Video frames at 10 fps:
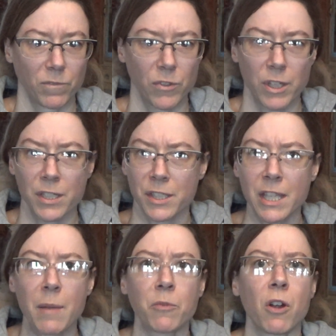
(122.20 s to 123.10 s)
the
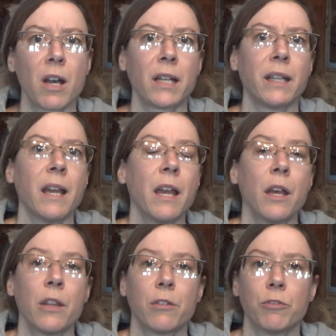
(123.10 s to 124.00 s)
stem rot,
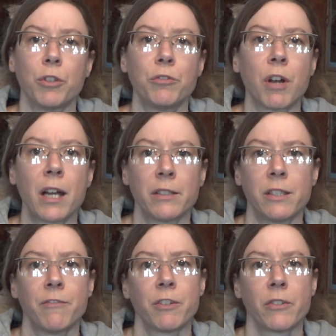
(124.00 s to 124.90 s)
the root rot, and
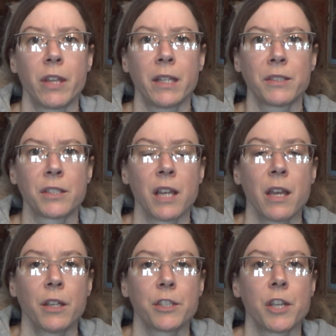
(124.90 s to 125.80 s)
different things.
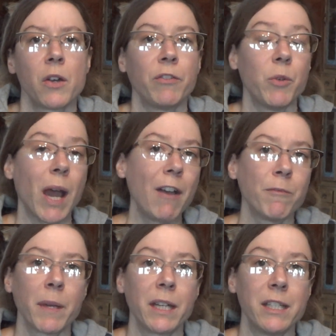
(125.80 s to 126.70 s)
So if you have
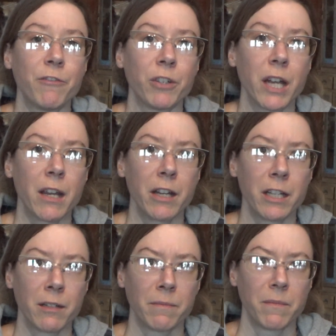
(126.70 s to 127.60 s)
them at a different
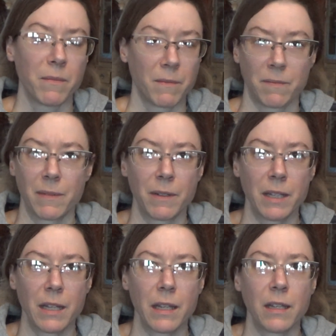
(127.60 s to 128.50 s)
area,
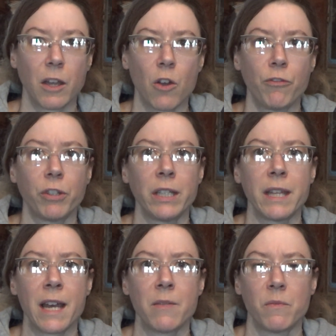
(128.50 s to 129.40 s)
hopefully
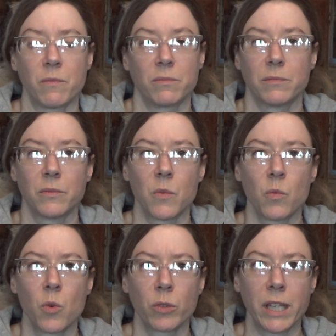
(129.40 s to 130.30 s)
that
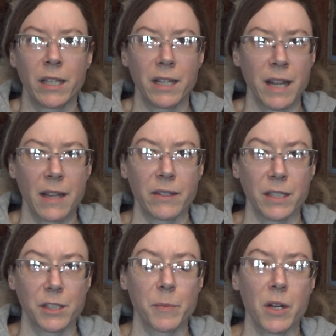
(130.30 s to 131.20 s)
won't get it at
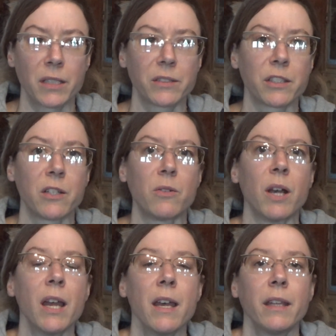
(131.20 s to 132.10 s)
that spot. So
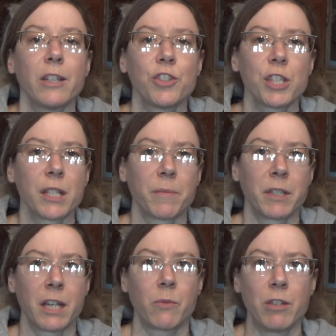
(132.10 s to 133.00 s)
it's just something
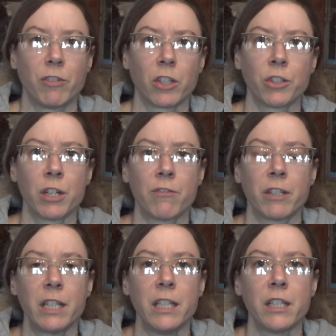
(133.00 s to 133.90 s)
that we've learned over
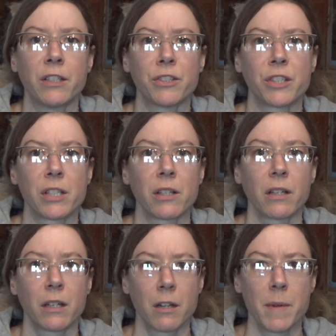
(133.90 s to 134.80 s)
the years
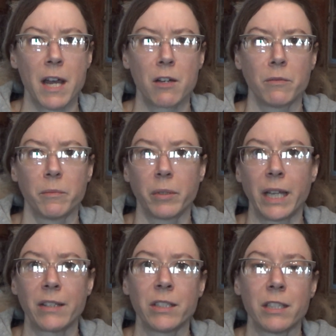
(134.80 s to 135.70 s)
about
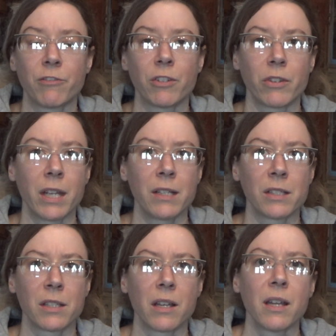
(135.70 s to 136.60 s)
planting different things